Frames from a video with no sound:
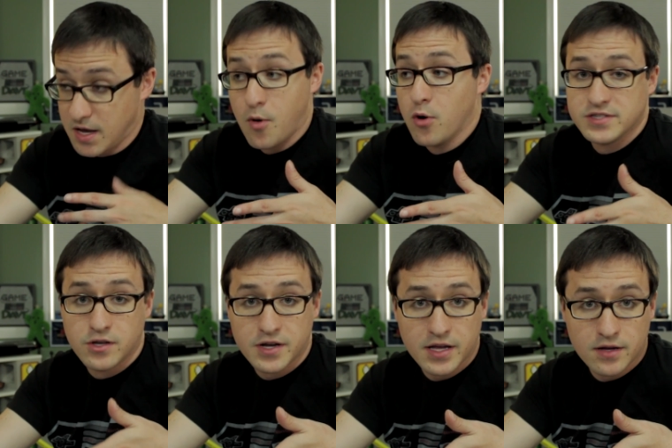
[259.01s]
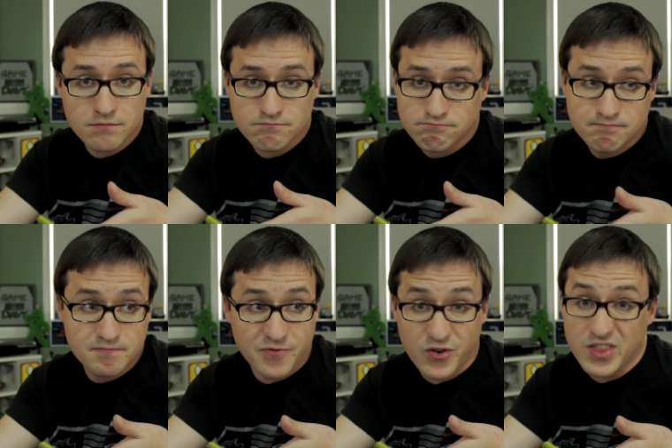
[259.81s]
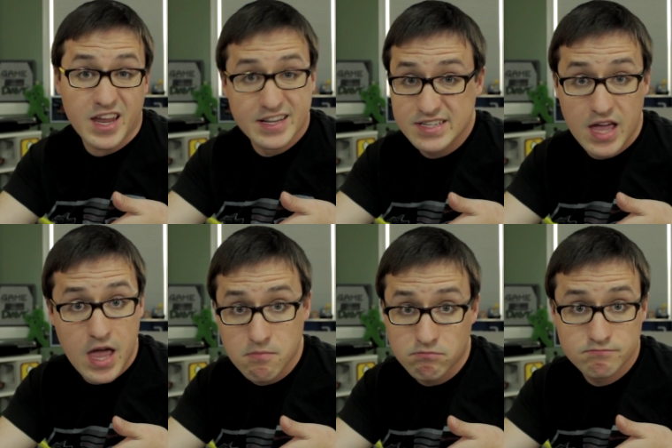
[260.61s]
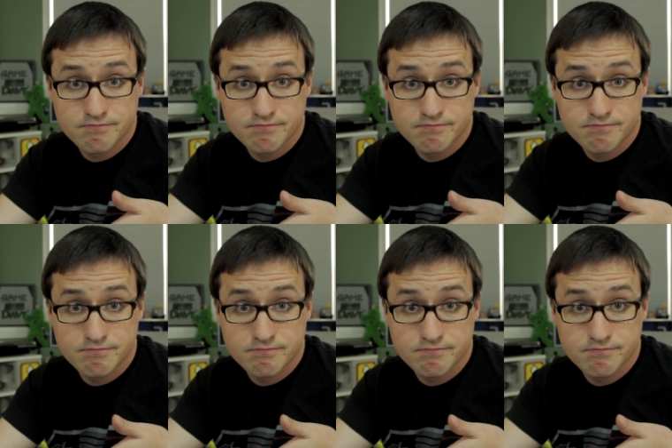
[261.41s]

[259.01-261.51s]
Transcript: I'm always looking for the next game.